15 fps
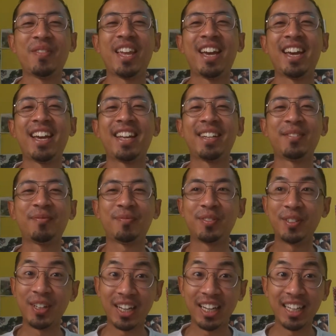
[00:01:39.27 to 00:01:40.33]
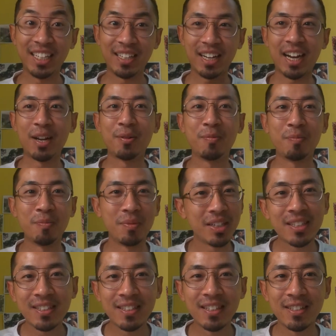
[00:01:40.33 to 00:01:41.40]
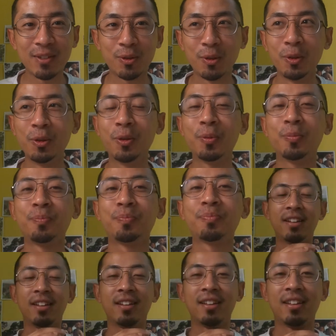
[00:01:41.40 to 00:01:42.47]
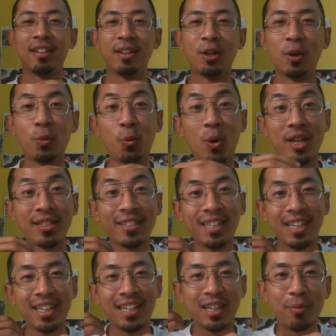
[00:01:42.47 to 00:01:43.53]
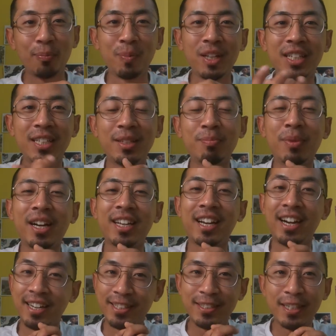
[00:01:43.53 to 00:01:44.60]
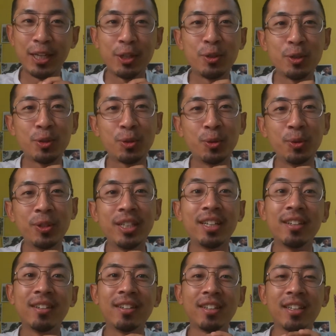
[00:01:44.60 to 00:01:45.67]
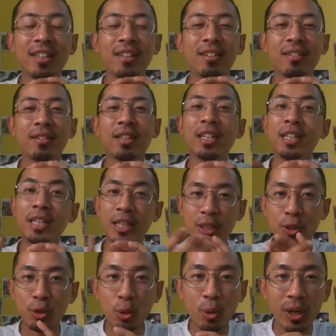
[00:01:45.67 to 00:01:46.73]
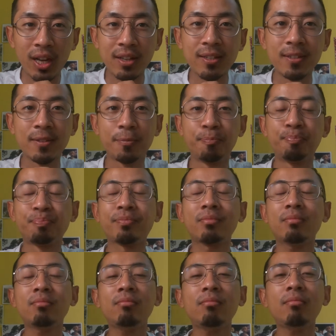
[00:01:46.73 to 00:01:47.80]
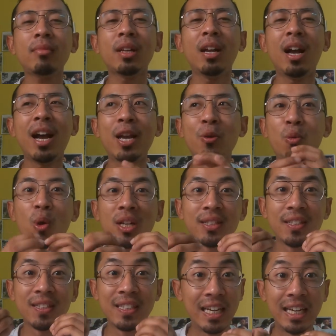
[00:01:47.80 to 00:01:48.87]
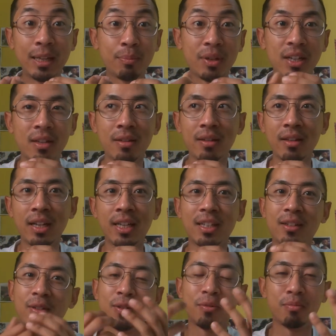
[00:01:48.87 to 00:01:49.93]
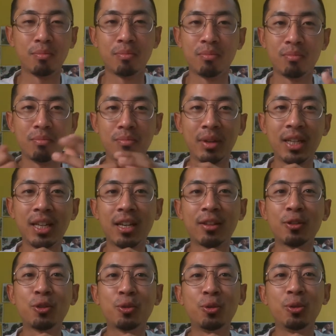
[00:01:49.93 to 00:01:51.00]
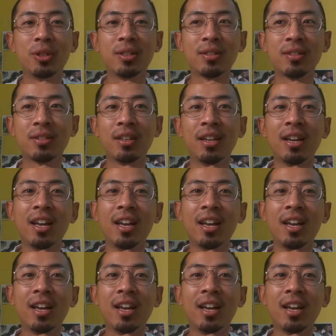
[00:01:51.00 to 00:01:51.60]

And really, I miss this school. Once I completed my higher secondary school there in ET Toklas, I was in dilemma like many other students.